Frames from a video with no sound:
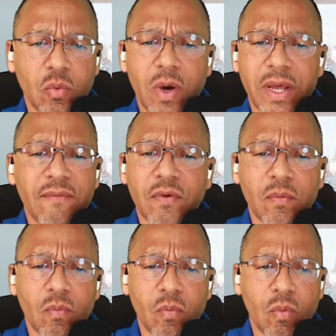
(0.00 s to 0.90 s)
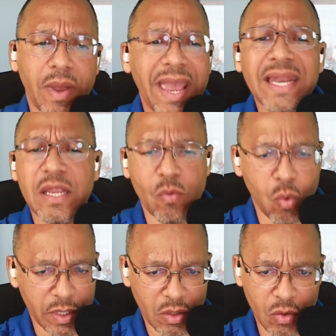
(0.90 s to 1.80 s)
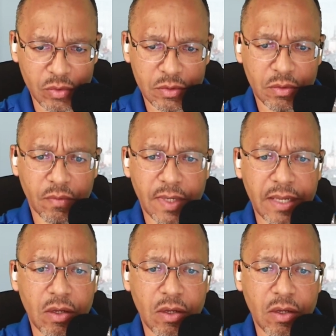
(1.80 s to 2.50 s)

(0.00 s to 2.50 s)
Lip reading: whatever anyone goes through, right?